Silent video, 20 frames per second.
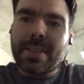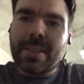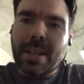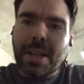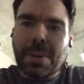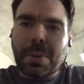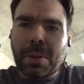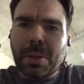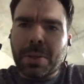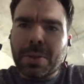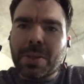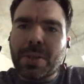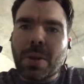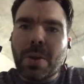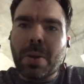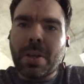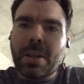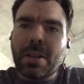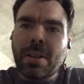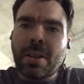said, when I was
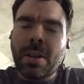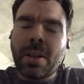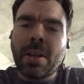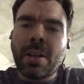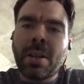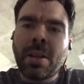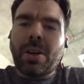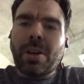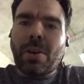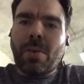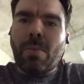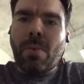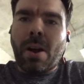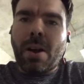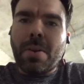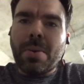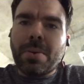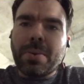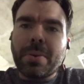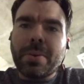doing kind of
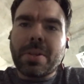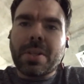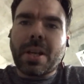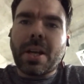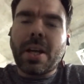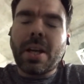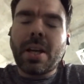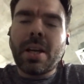rows,